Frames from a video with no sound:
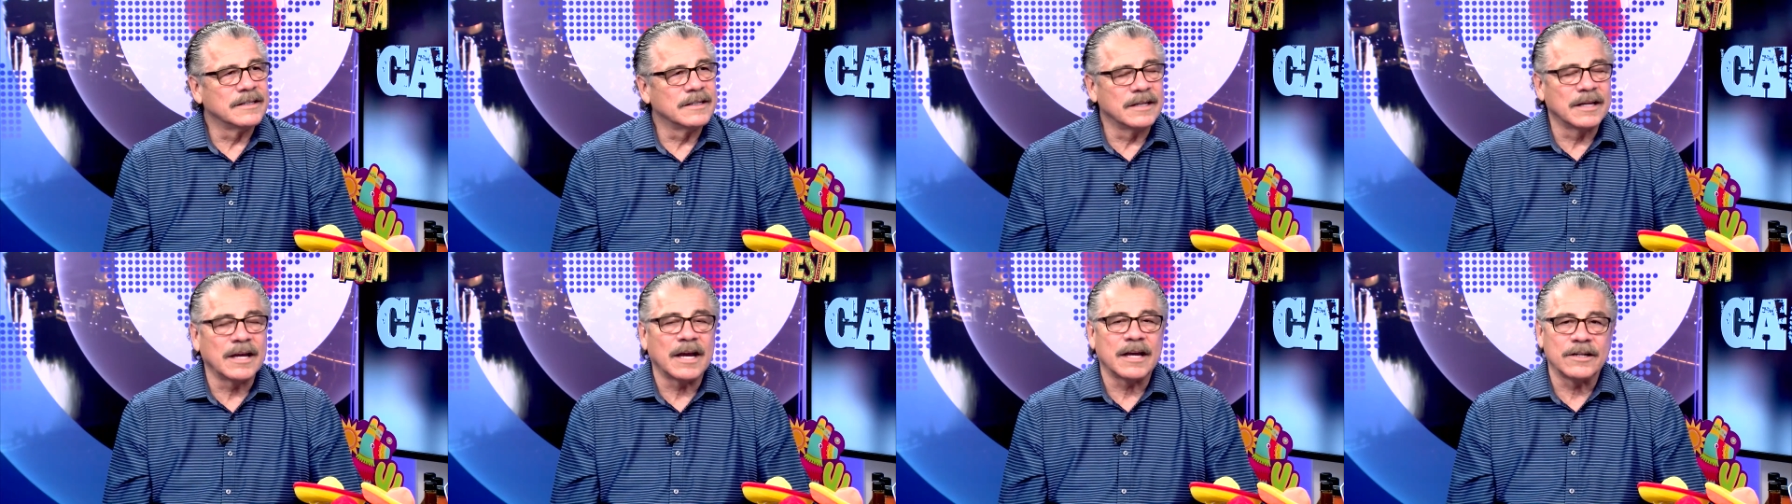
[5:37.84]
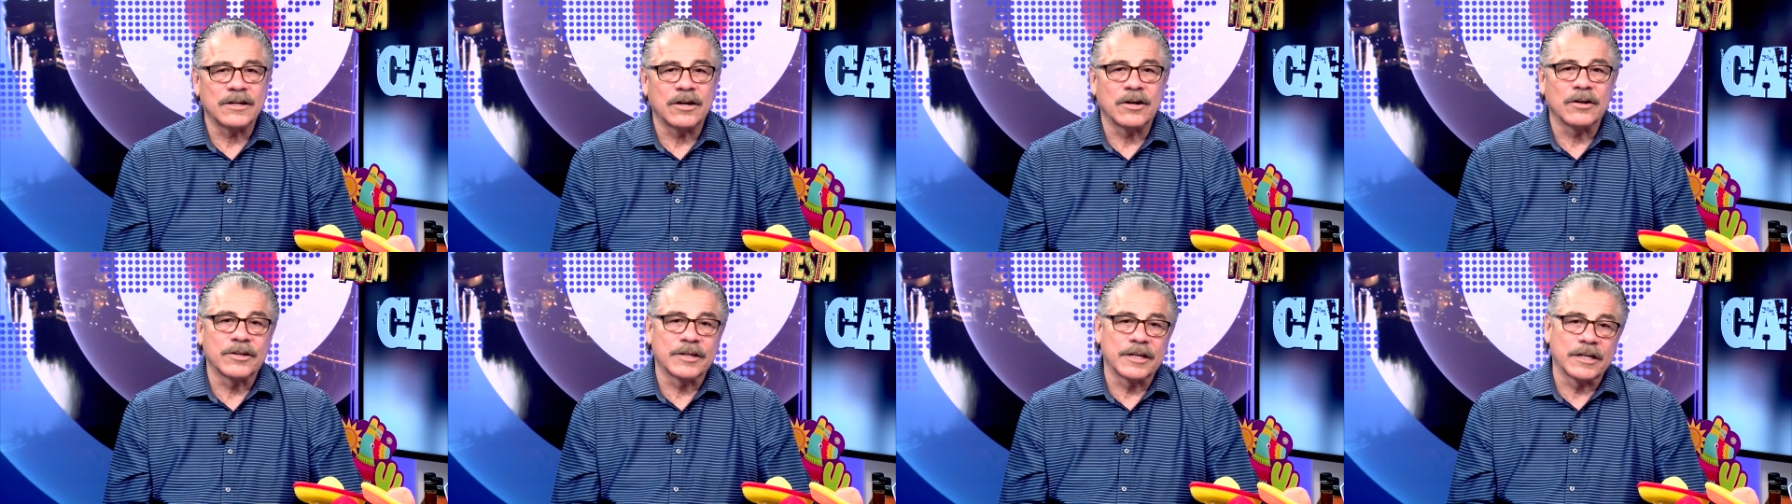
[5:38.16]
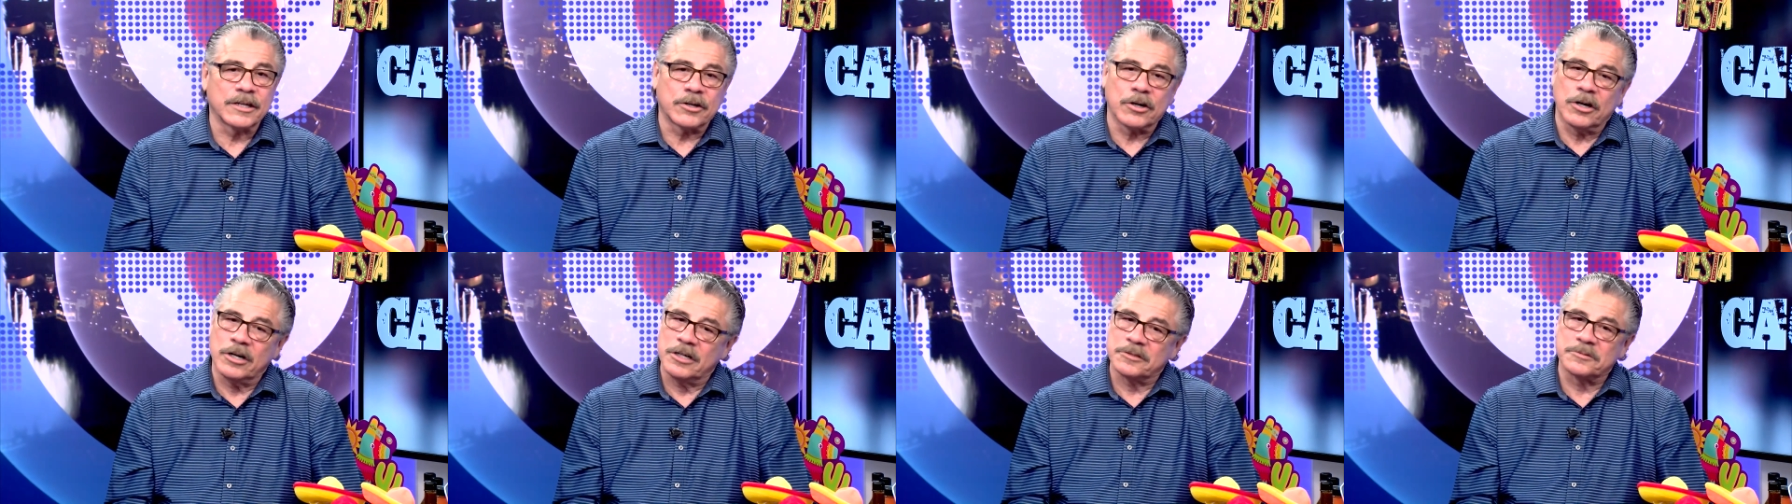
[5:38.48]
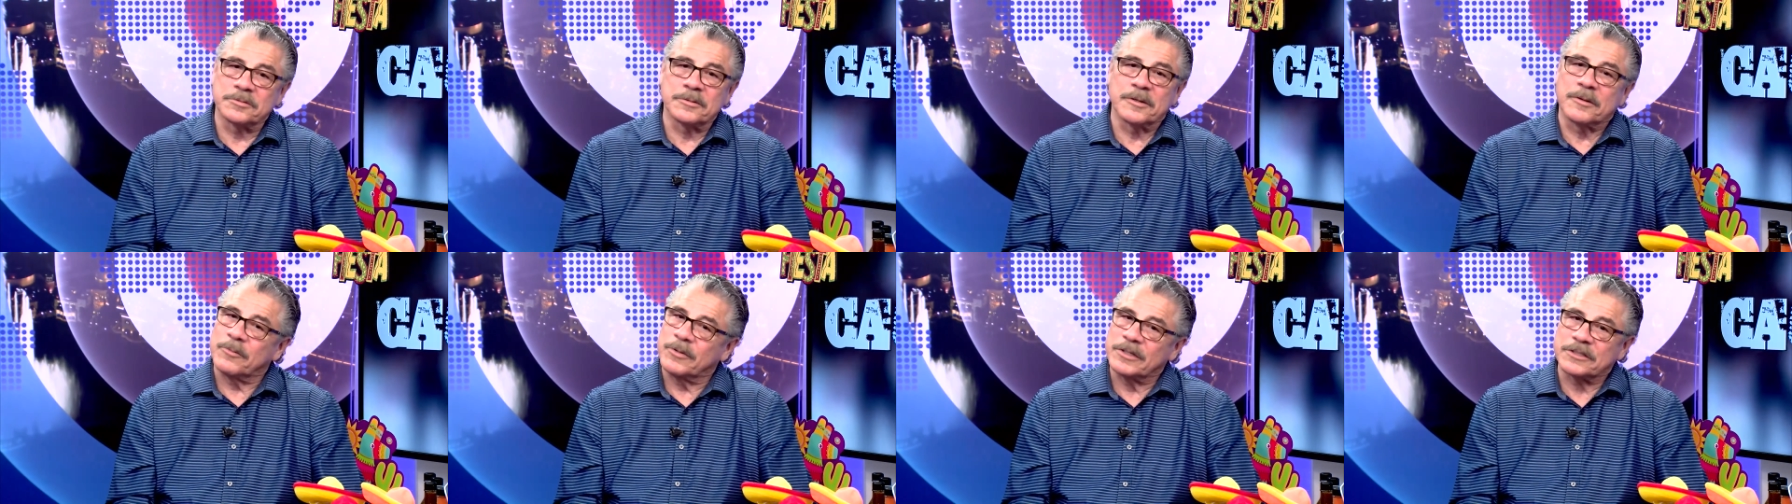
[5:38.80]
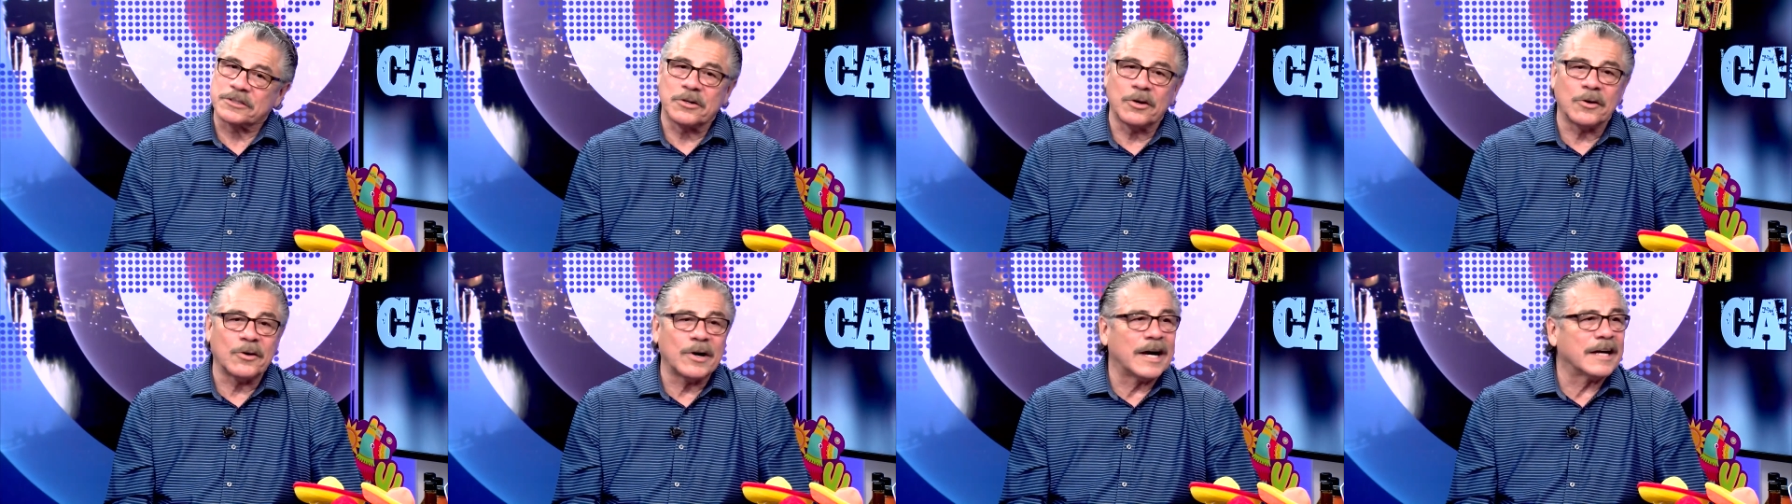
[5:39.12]
yeah, no, the encouragement was
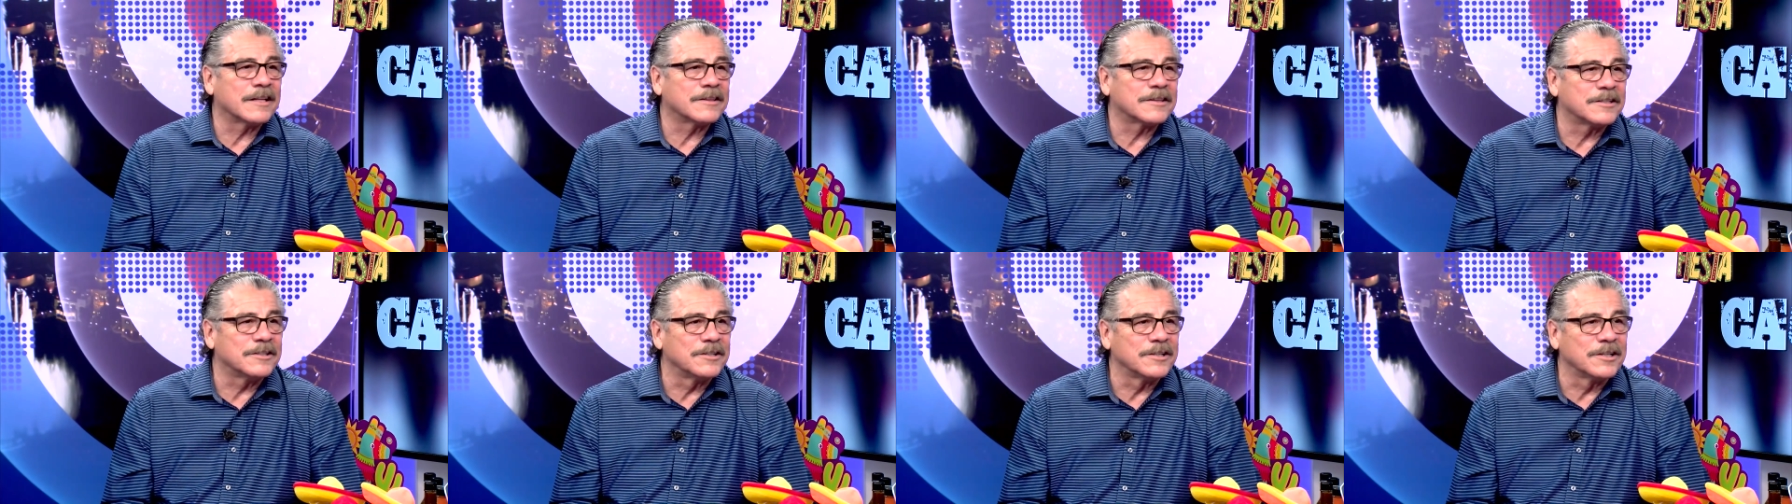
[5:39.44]
go out there.